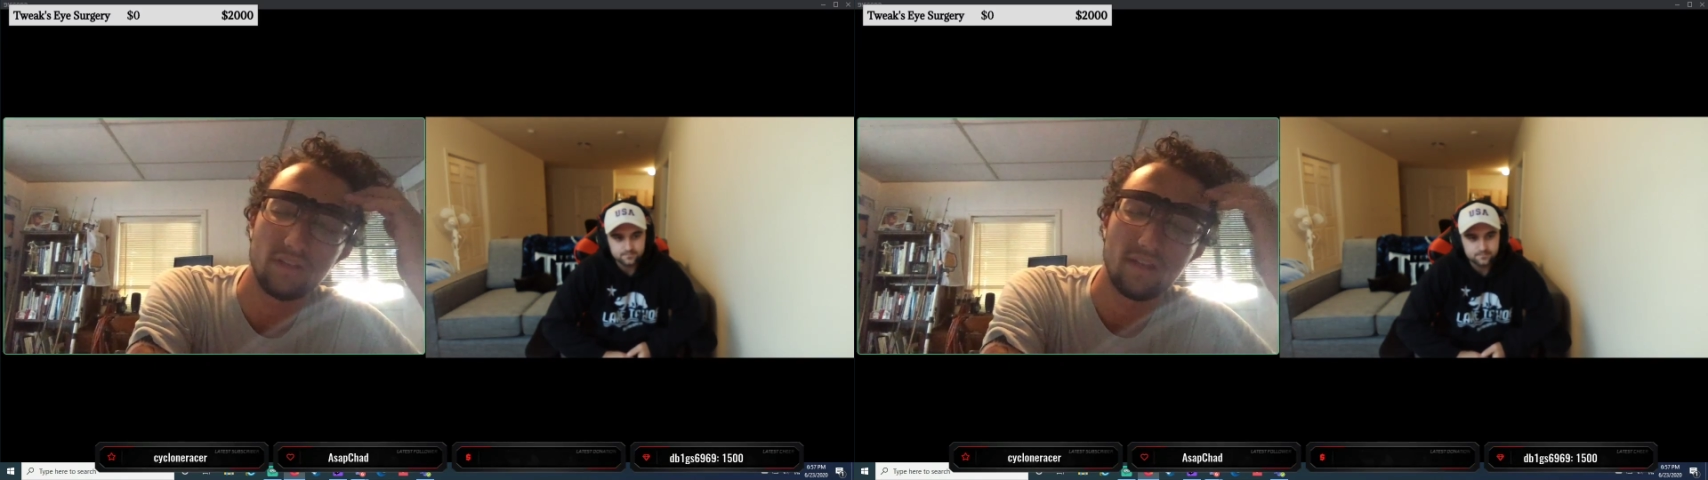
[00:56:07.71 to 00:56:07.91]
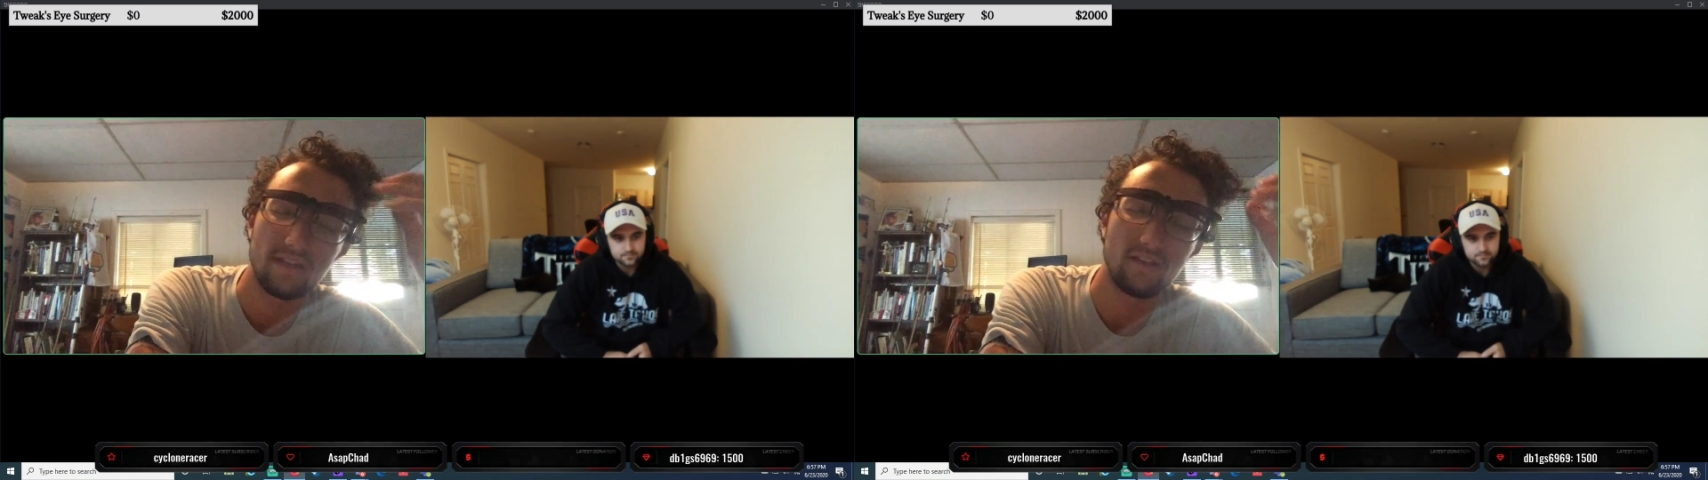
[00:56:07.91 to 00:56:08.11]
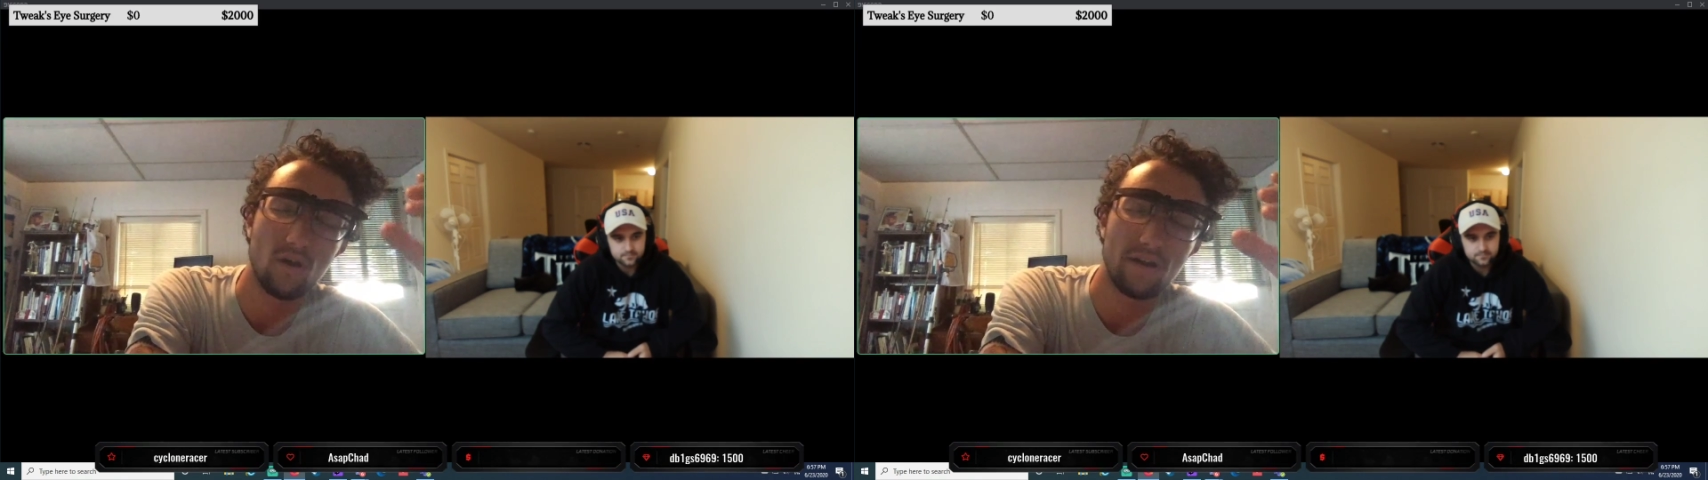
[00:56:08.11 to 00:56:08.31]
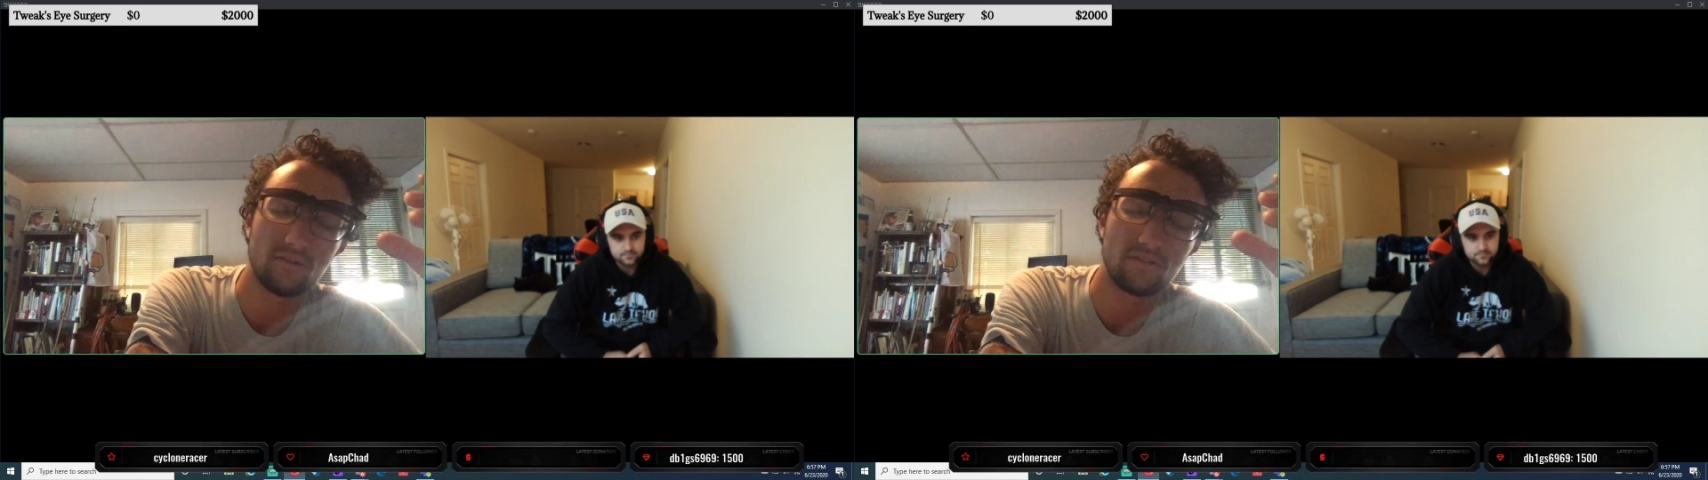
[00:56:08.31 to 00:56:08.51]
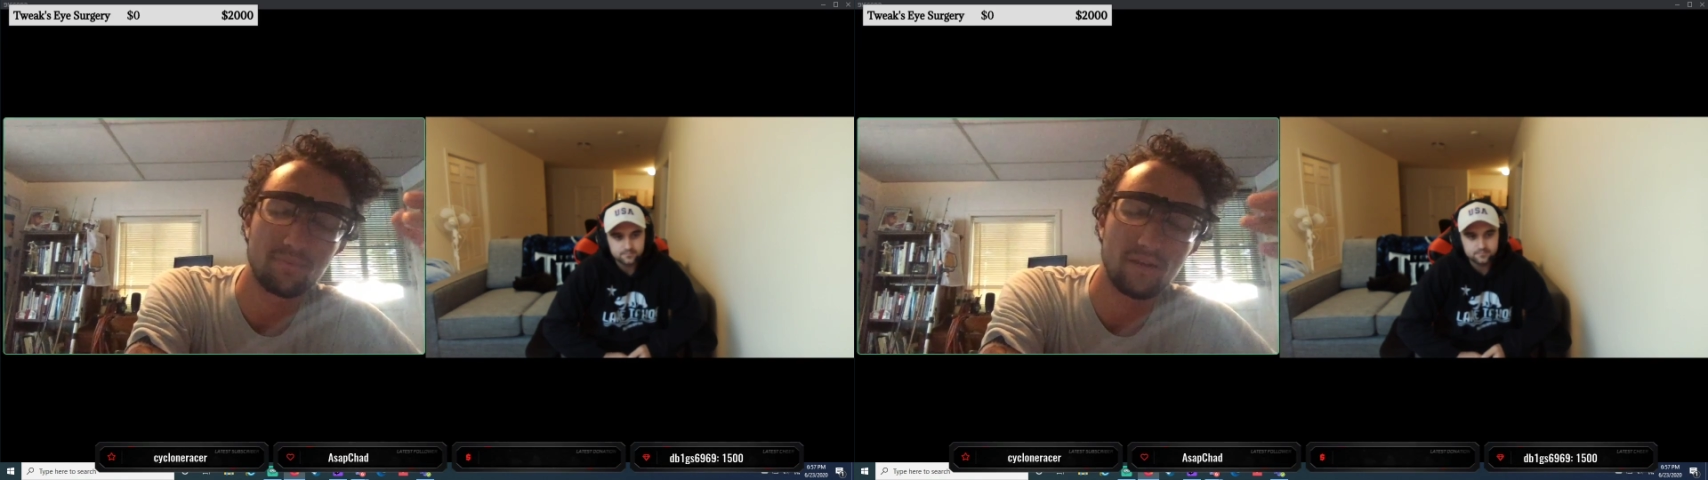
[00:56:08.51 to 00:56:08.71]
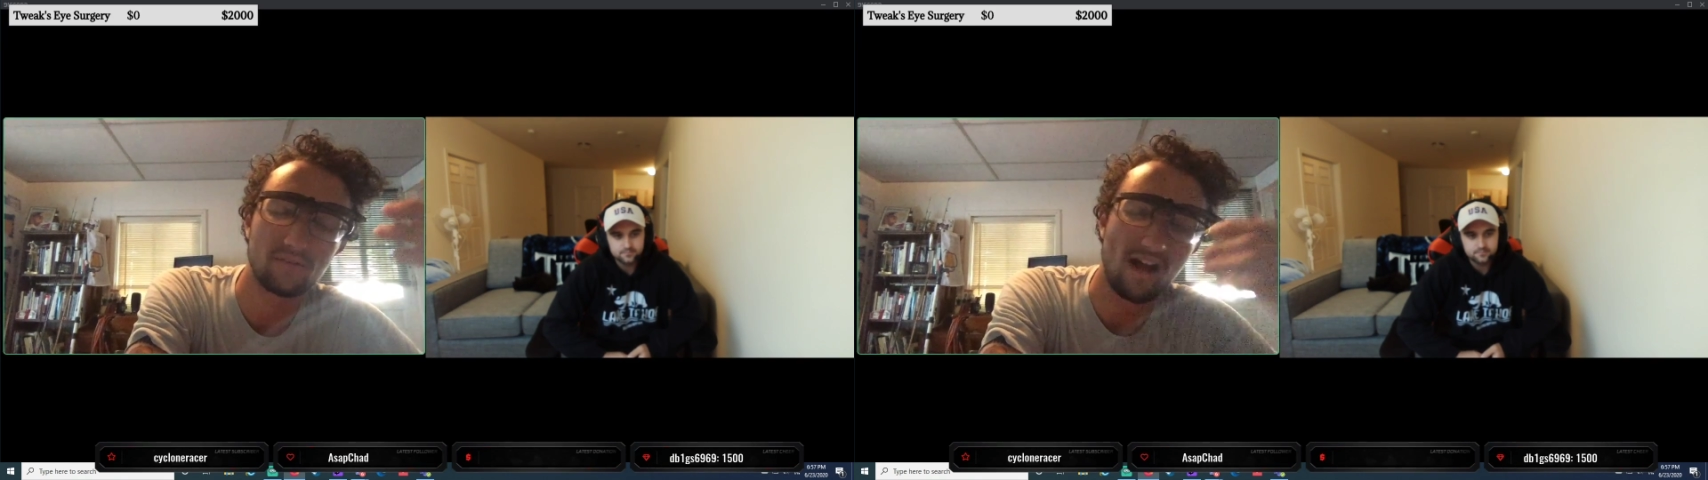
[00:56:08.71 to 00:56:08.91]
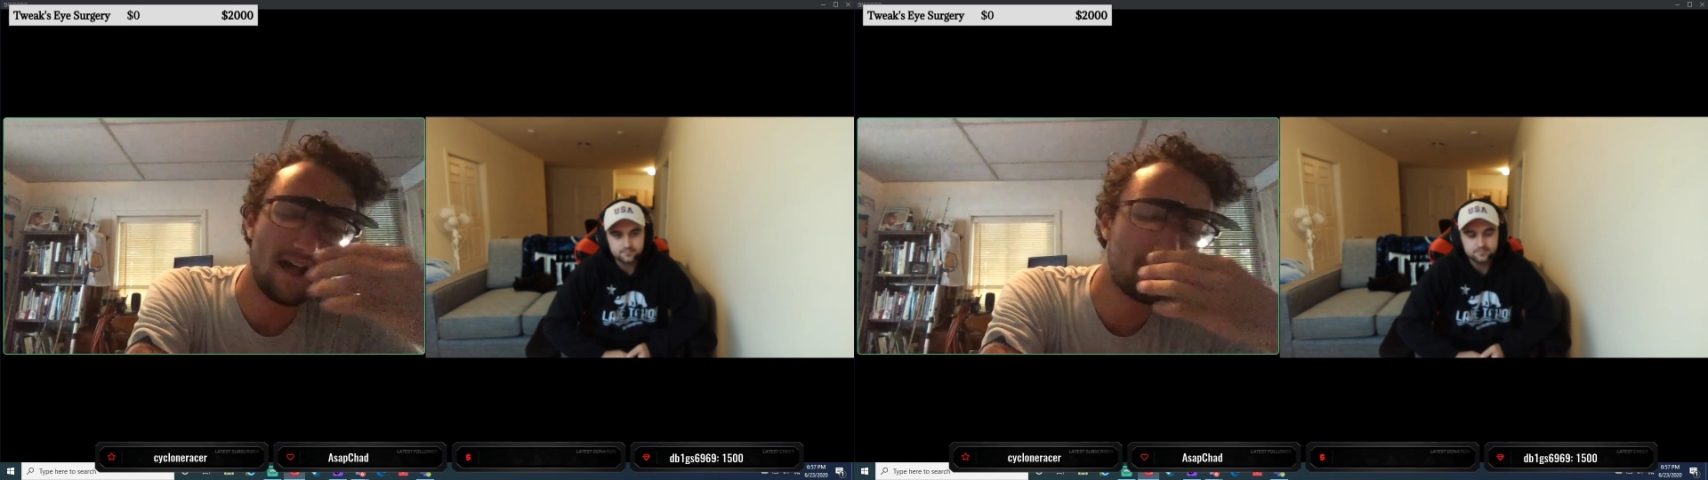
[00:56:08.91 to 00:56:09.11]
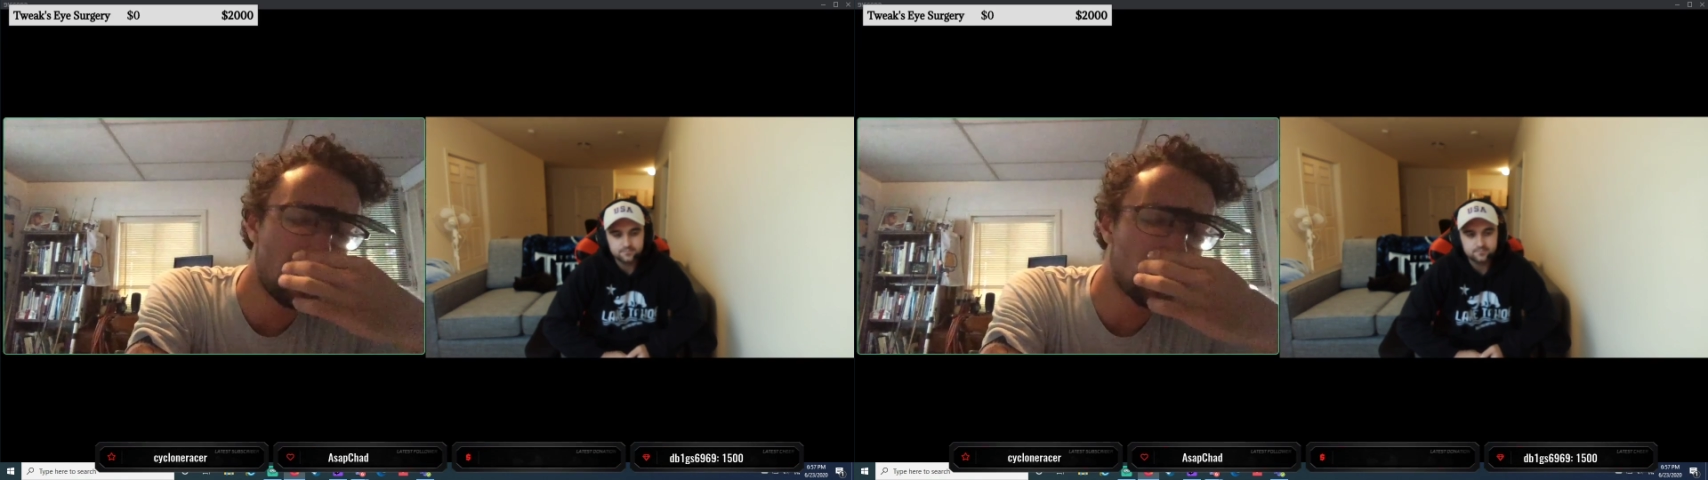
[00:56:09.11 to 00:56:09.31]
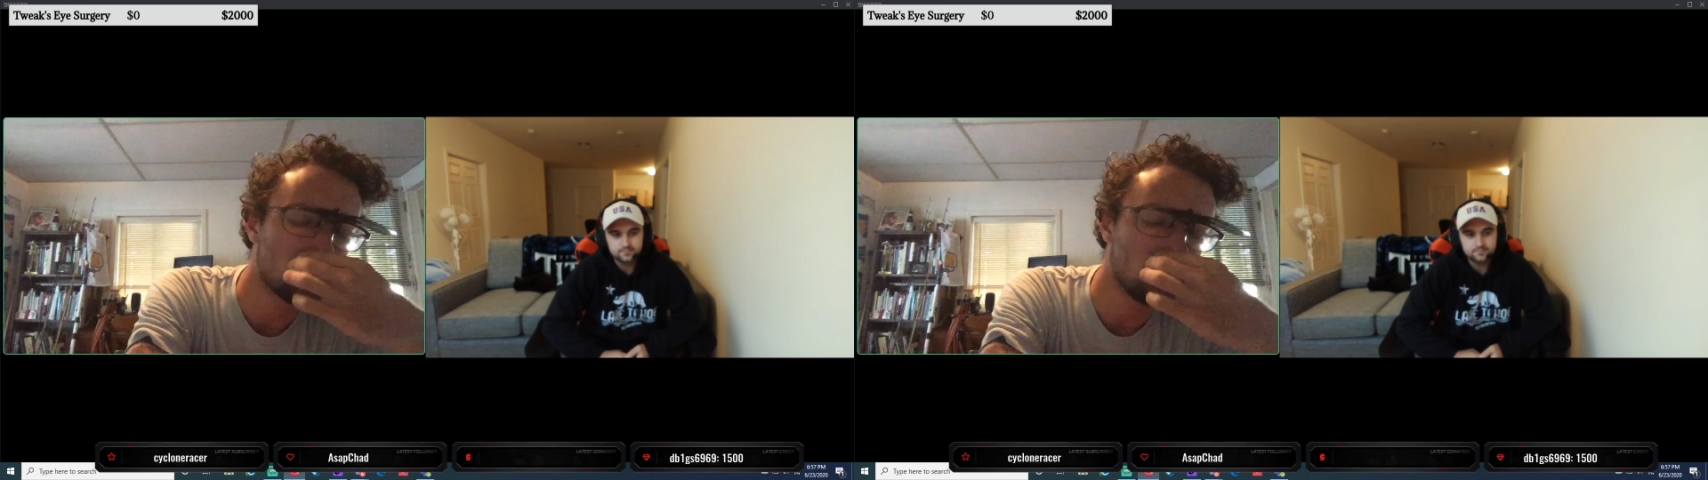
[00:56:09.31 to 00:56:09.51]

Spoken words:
it was a high powered one.